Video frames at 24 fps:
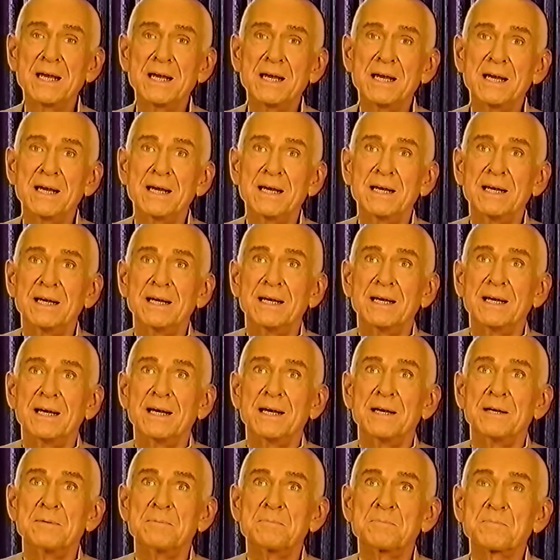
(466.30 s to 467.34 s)
Some of
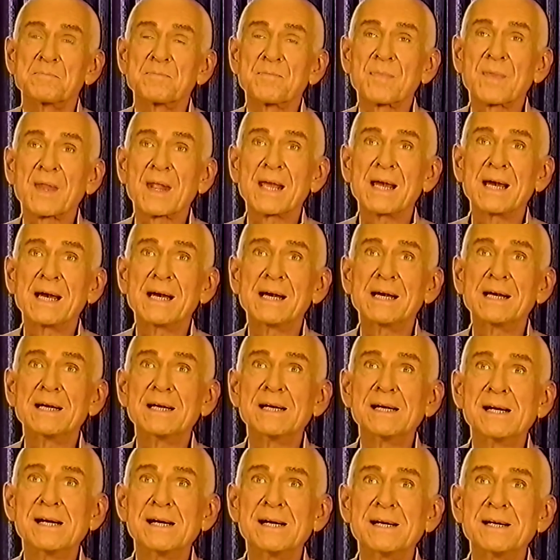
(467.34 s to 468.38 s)
these rules were brought
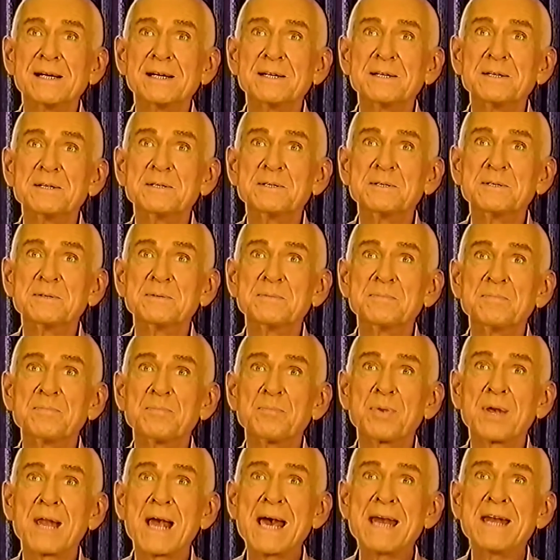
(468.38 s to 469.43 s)
up in the famous
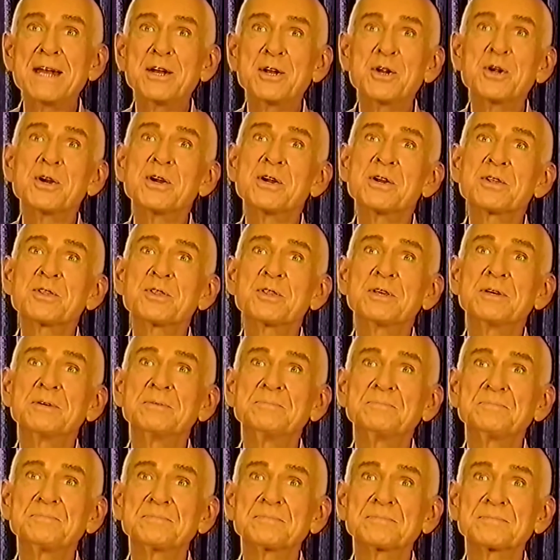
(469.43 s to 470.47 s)
final video
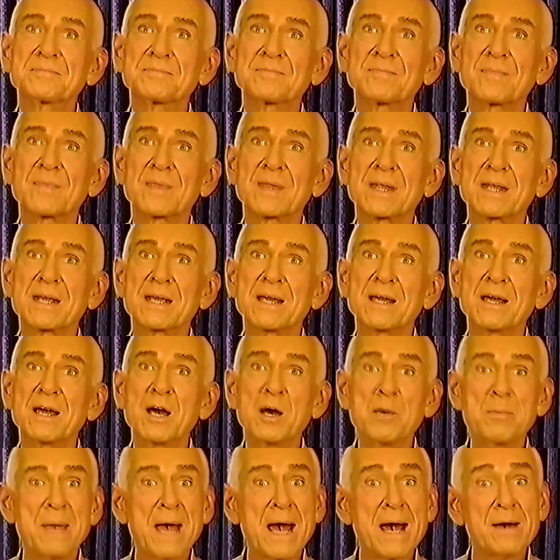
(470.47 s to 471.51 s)
by Applewhite
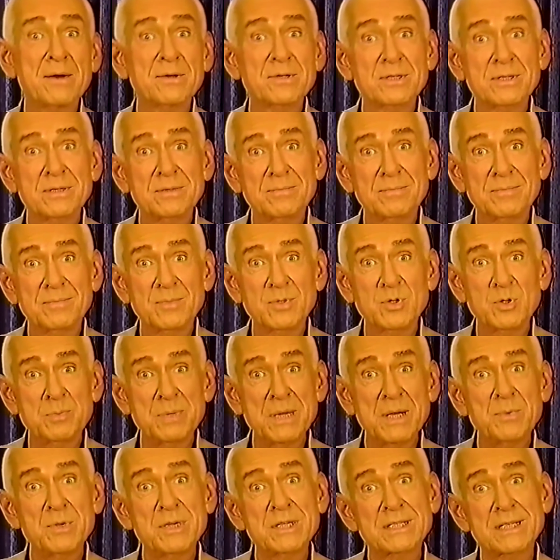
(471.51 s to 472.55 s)
called
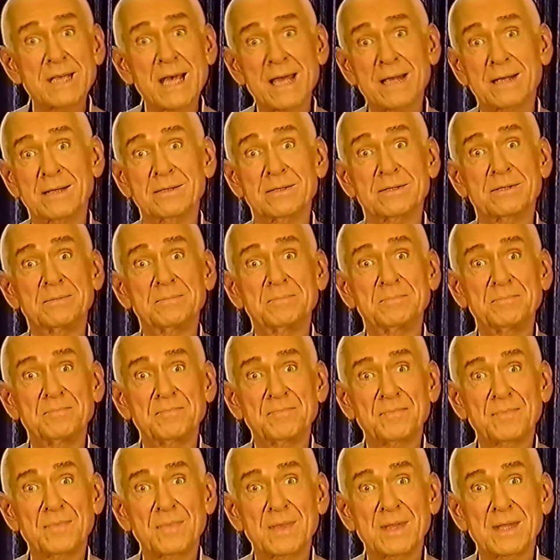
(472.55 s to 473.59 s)
Do's
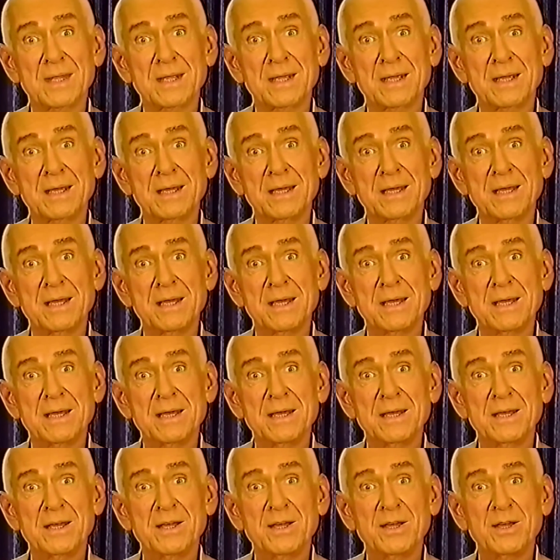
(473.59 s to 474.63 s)
Final Exit,
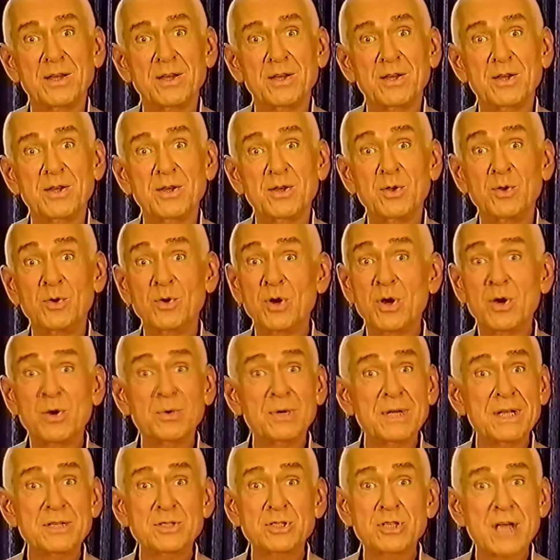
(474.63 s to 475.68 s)

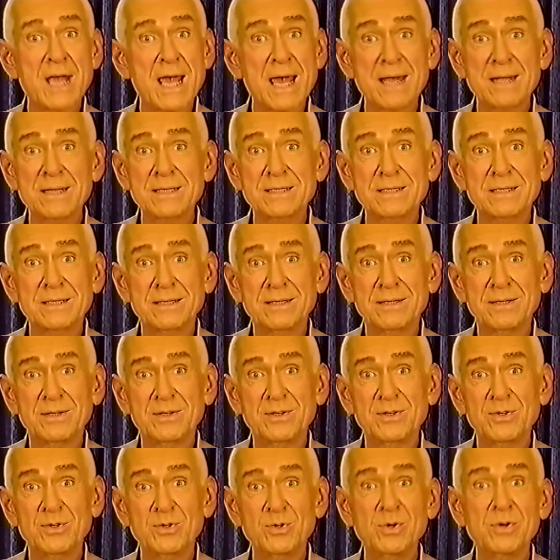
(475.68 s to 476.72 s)
filmed just days
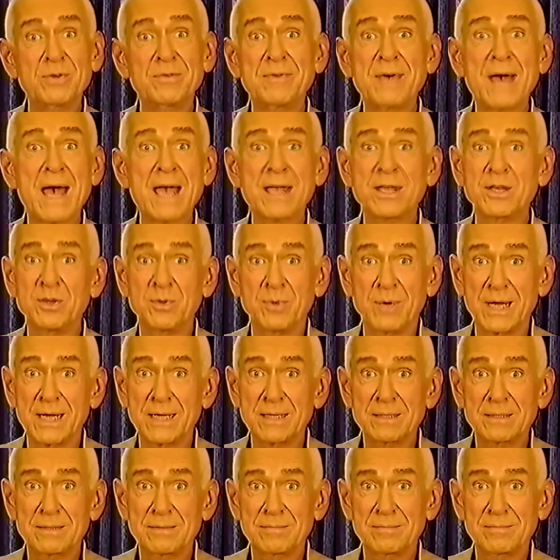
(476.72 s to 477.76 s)
before the cult's mass
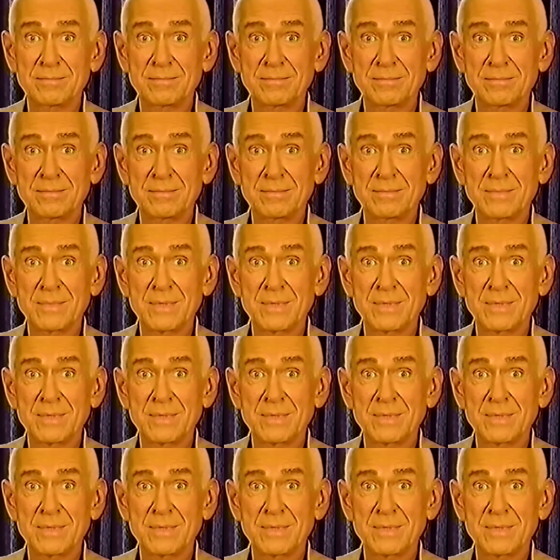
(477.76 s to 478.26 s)
suicide.